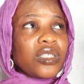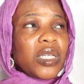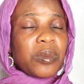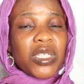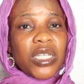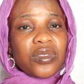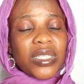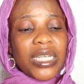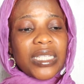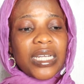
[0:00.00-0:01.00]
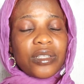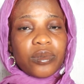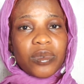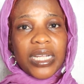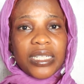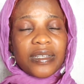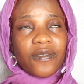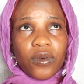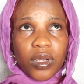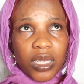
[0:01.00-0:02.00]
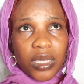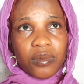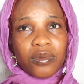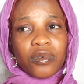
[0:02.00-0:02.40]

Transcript: So I'm trying to get that nebulizer for him,